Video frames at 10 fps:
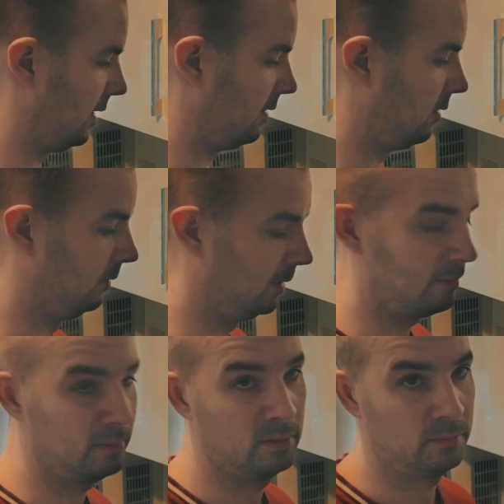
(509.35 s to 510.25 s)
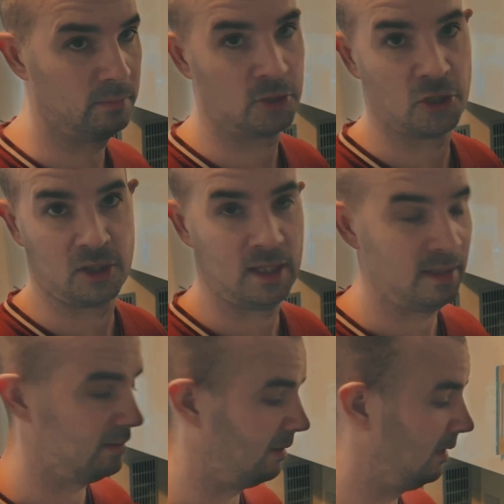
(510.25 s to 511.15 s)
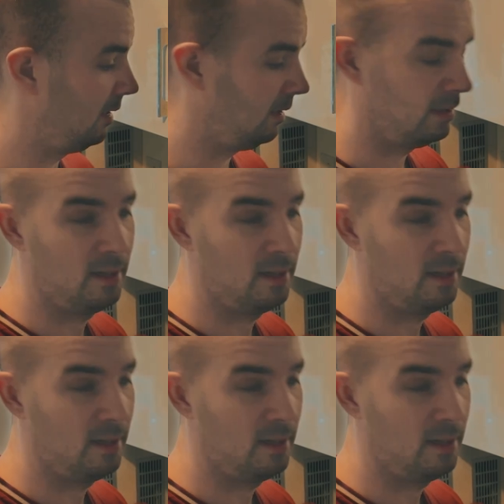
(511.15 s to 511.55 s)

it's cooled down, we'll chuck it in, and then